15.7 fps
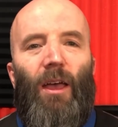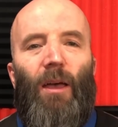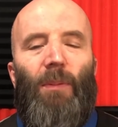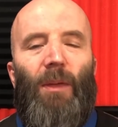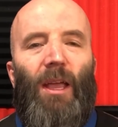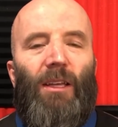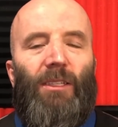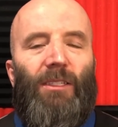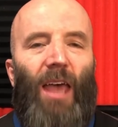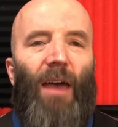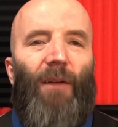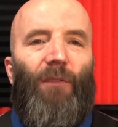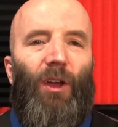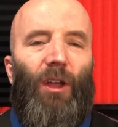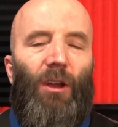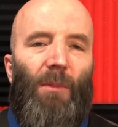Because
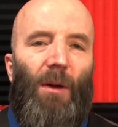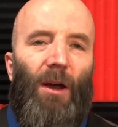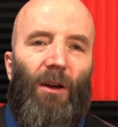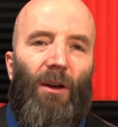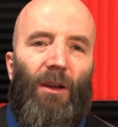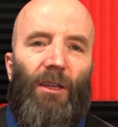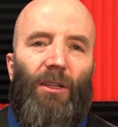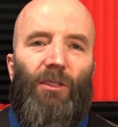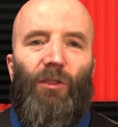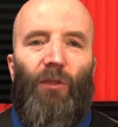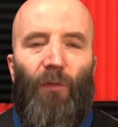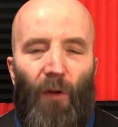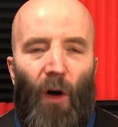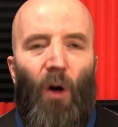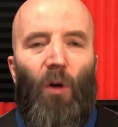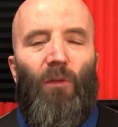African Americans
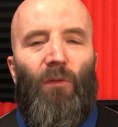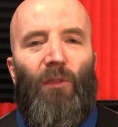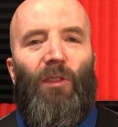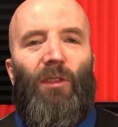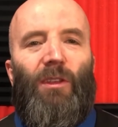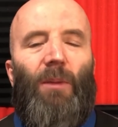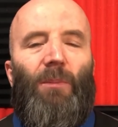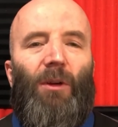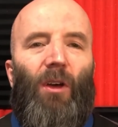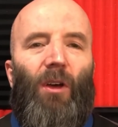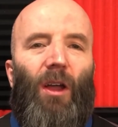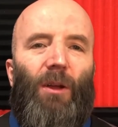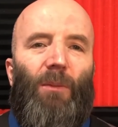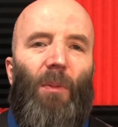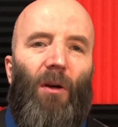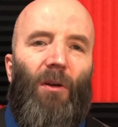vote for the
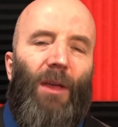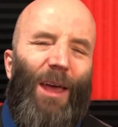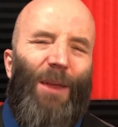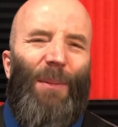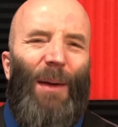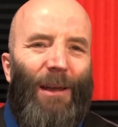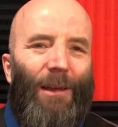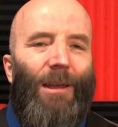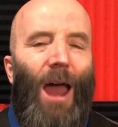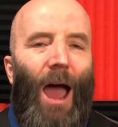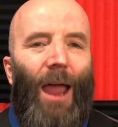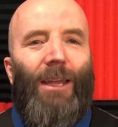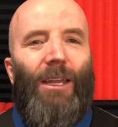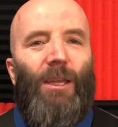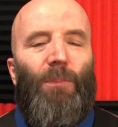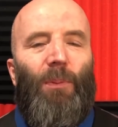Democratic Party at about a
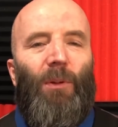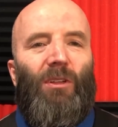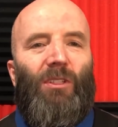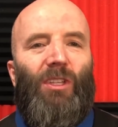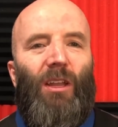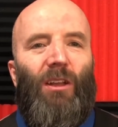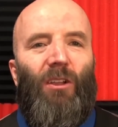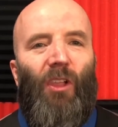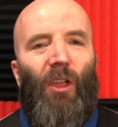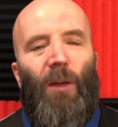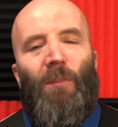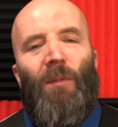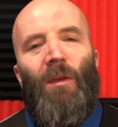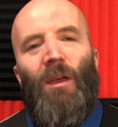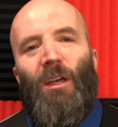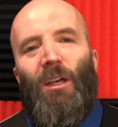90% clip.